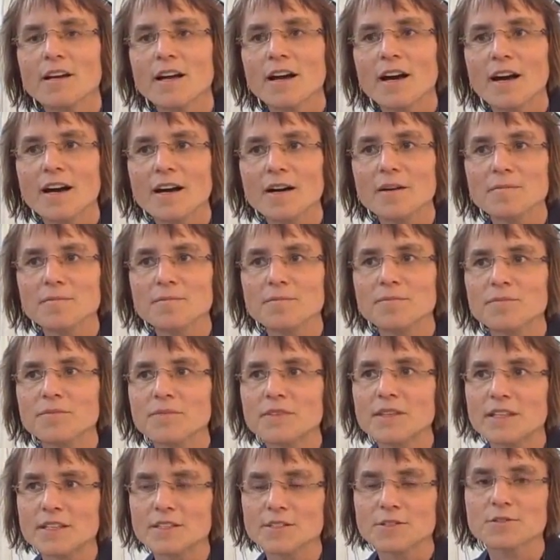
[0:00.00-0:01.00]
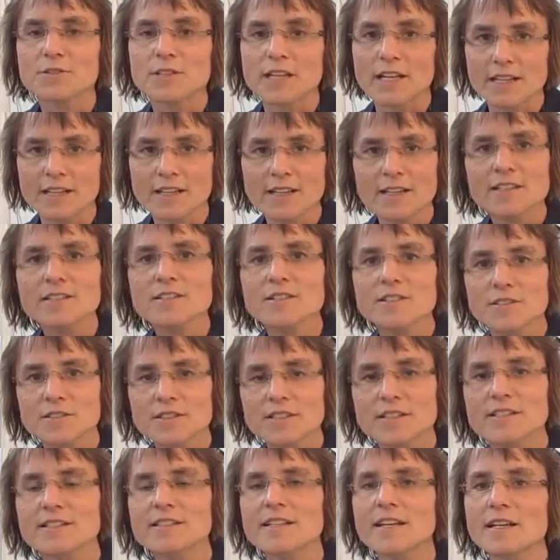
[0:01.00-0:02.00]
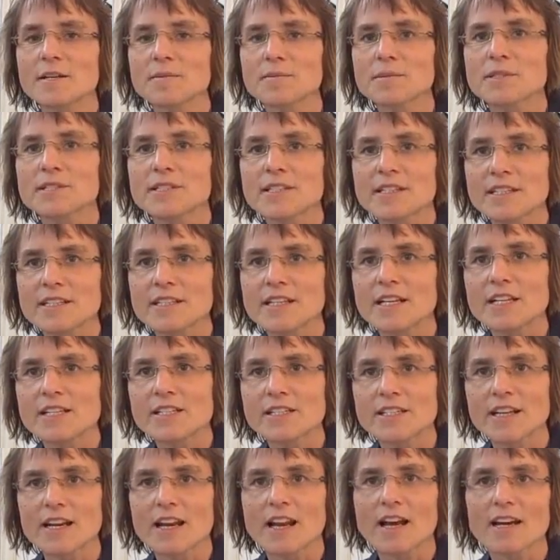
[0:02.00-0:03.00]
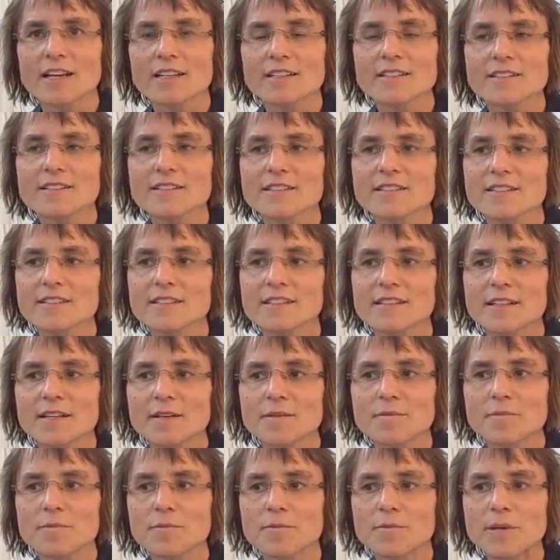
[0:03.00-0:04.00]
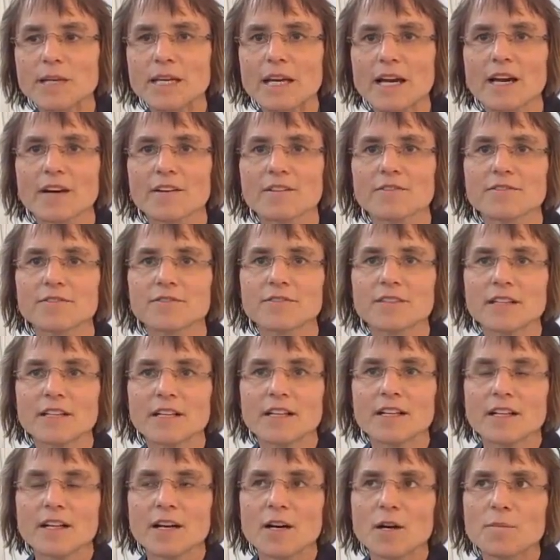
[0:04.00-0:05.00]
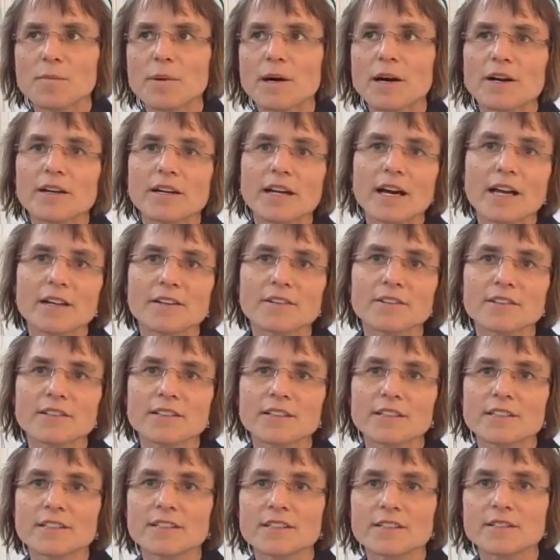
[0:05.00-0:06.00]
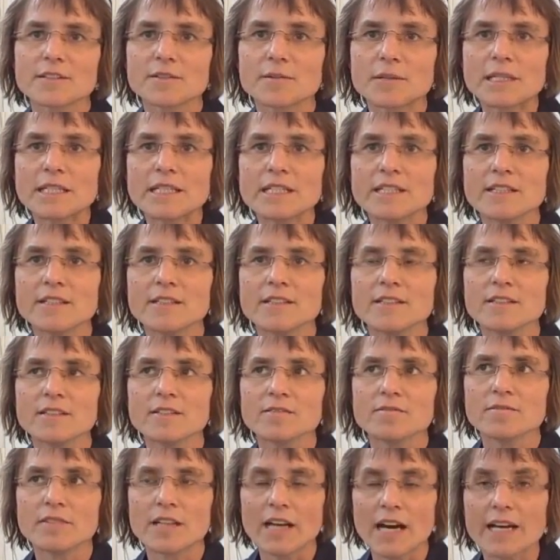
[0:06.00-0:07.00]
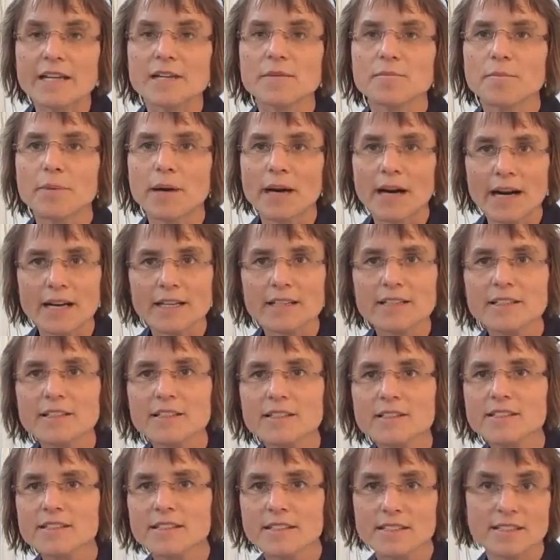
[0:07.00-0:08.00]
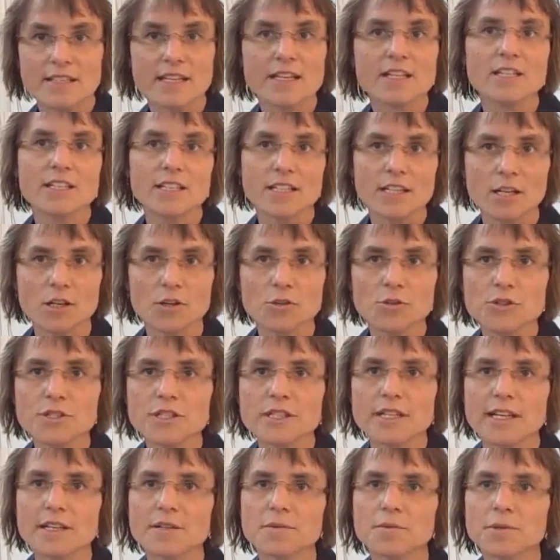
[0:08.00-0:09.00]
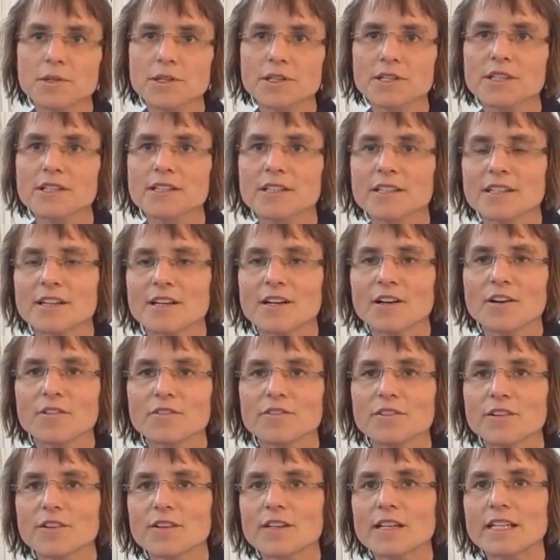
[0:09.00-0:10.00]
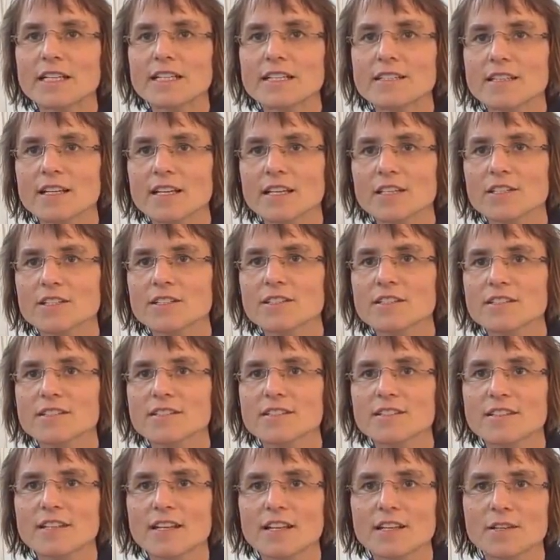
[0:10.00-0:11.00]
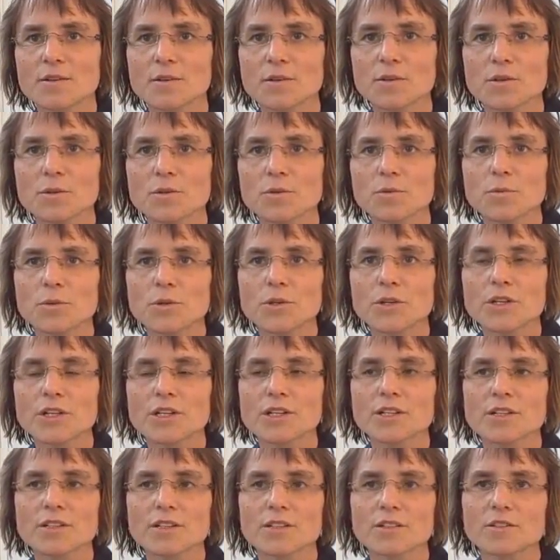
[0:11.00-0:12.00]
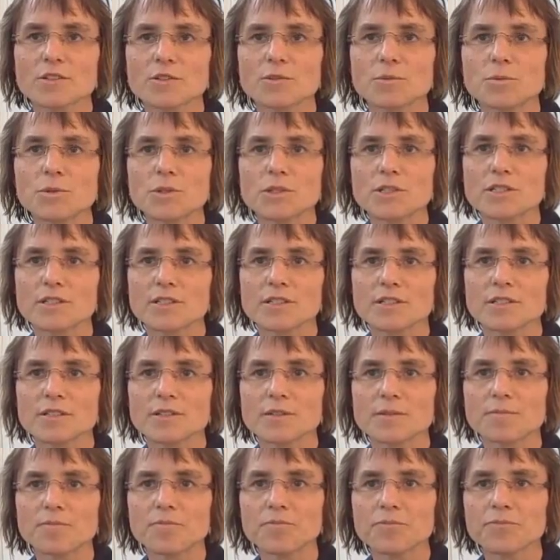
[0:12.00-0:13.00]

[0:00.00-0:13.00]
Um, the Susana, so Sustainable Sanitation Alliance, um, we have about 129 partners. It's actually a loose network of organizations that all work towards the, uh,